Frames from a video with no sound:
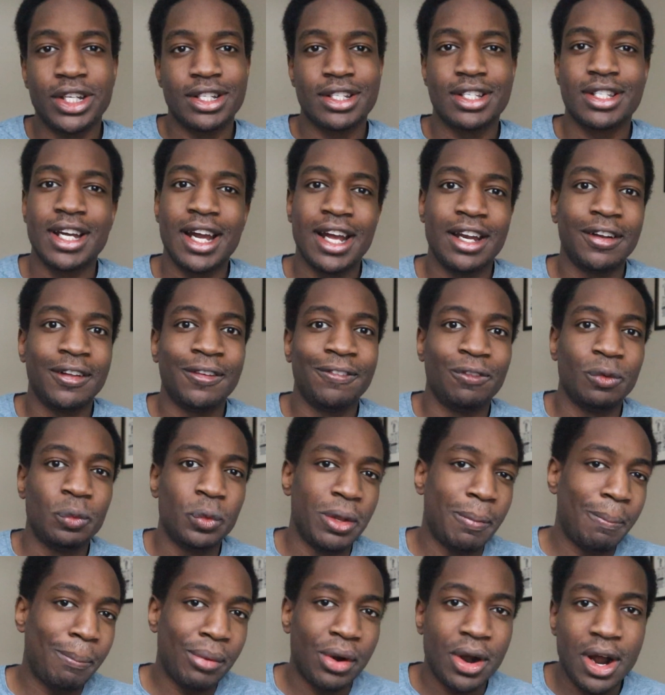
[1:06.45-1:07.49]
to sign up
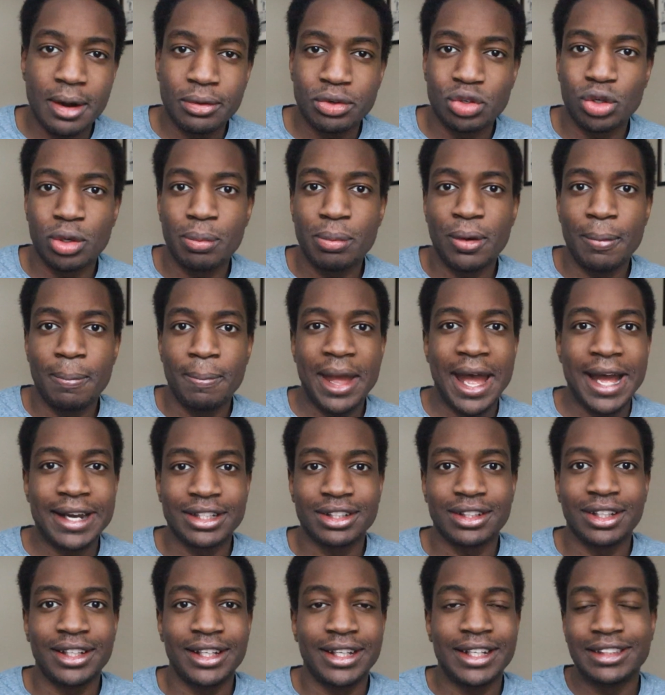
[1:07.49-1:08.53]
with PropStream or
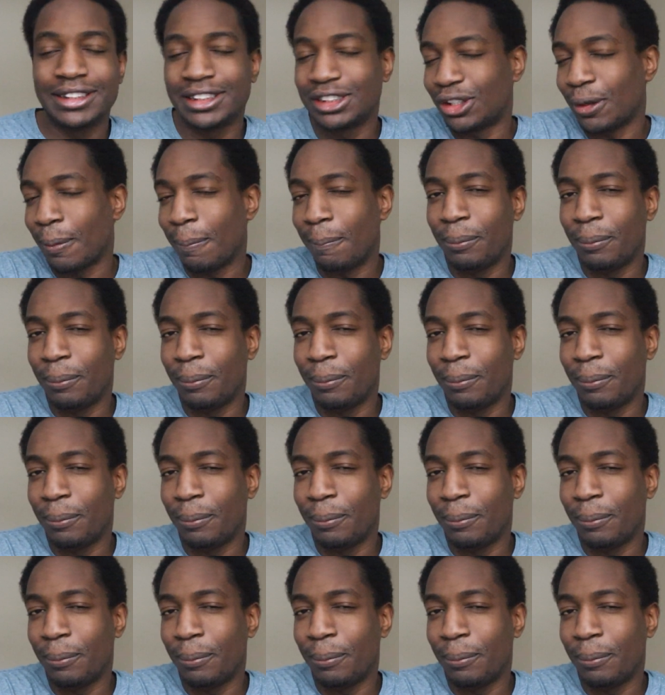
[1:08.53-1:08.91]
Batch Leads to